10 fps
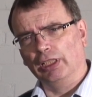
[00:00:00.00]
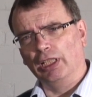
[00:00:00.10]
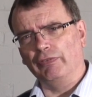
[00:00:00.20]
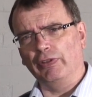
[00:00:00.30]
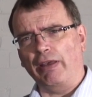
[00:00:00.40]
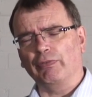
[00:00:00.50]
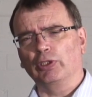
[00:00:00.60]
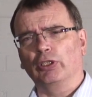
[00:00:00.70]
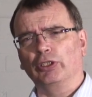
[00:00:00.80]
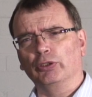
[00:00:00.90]
If you haven't
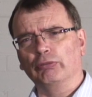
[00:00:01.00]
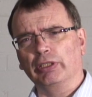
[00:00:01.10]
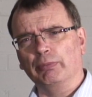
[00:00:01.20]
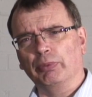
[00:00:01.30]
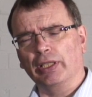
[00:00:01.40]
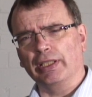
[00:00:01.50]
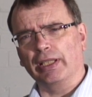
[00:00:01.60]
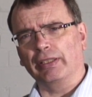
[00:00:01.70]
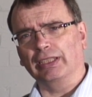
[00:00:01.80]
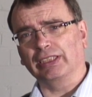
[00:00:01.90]
got it already by
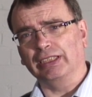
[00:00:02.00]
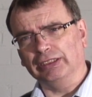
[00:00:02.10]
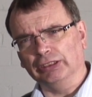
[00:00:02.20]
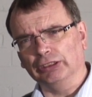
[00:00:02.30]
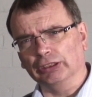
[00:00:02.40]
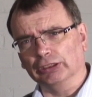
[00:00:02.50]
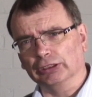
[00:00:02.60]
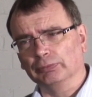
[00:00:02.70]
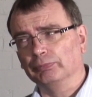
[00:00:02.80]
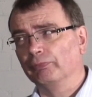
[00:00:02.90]
now, that's 8 inches.